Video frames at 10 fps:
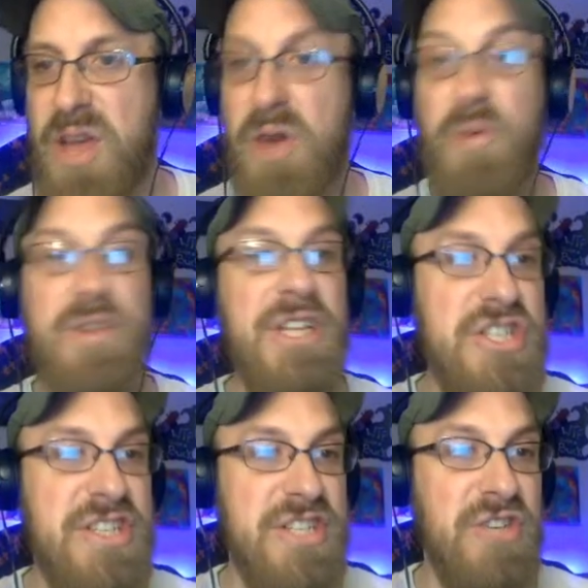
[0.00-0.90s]
A
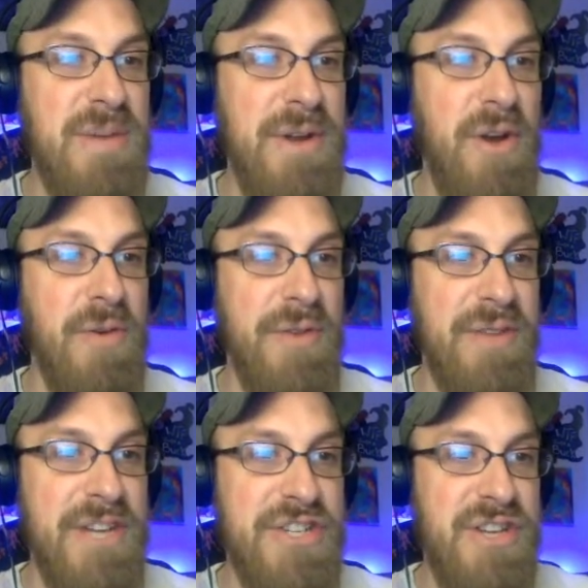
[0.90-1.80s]
religious disagreement over the
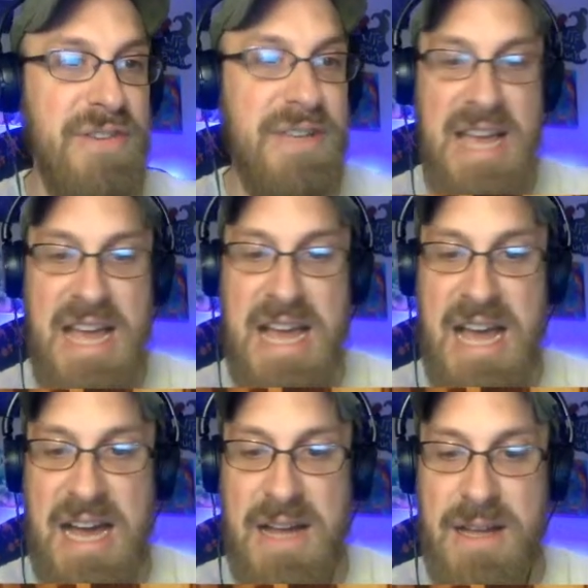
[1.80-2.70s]
invention of it?
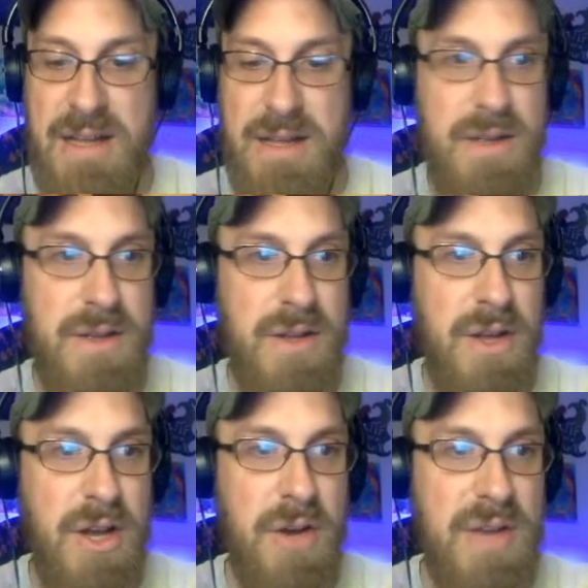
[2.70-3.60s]
Yeah.
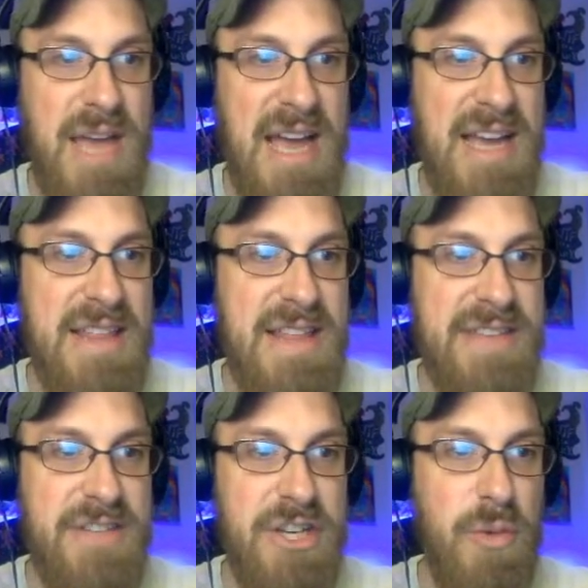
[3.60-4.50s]
Okay.
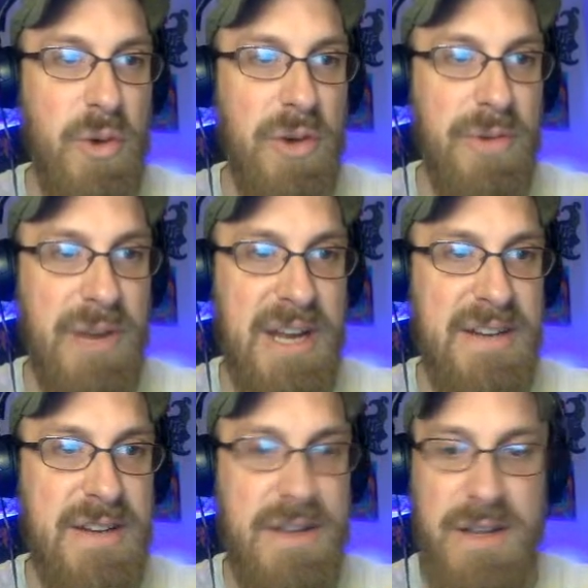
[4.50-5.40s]
That's a good one,
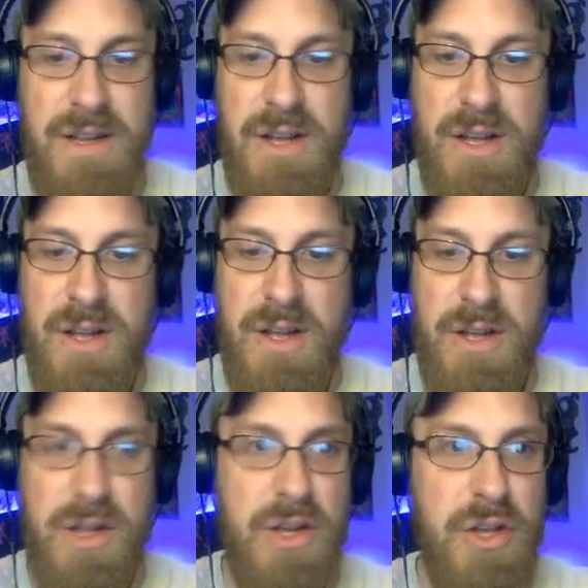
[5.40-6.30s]
right?
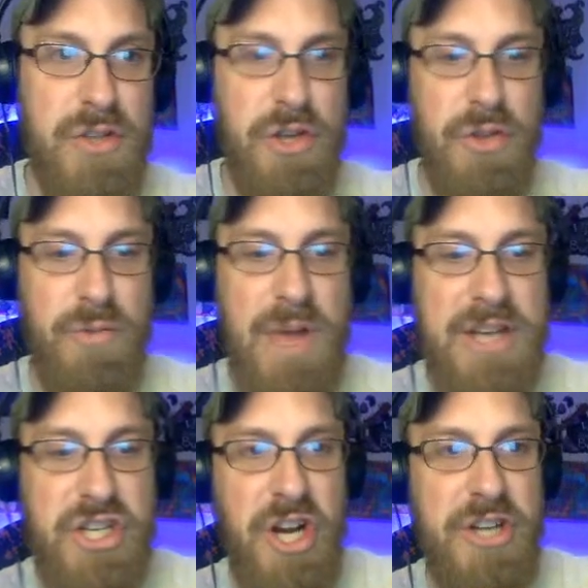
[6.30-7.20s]
So the
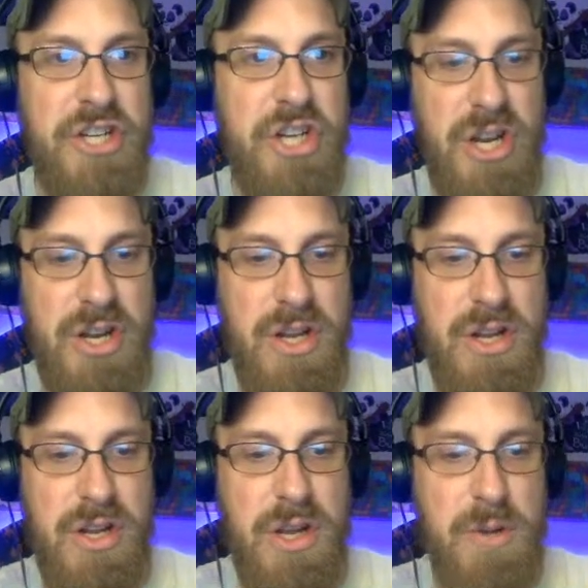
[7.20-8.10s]
Red Church,
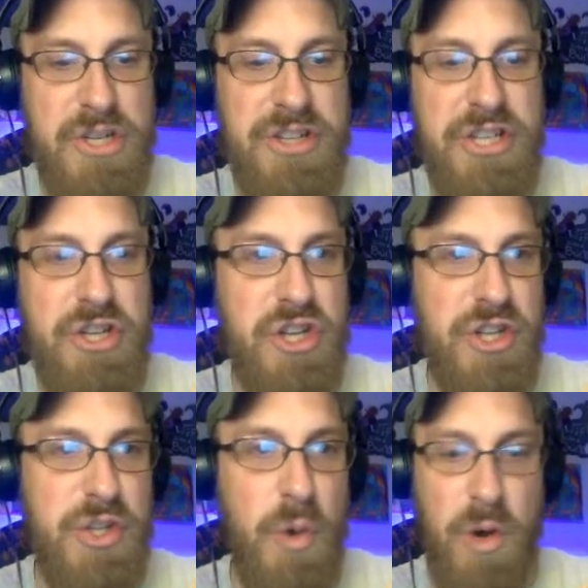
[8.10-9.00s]
which is the Church of
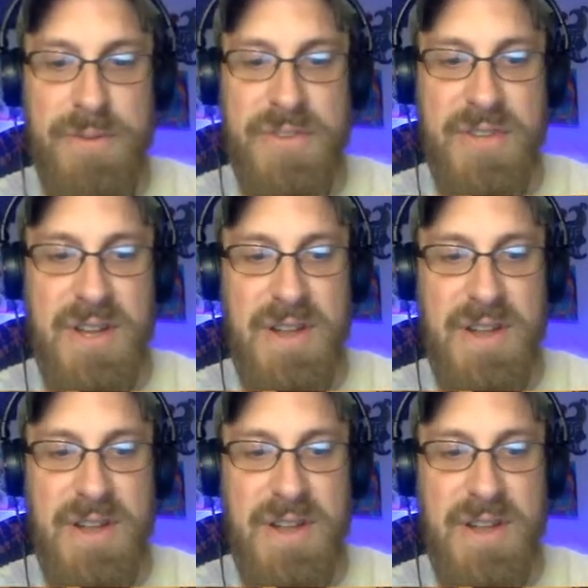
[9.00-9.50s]
the Dwarves,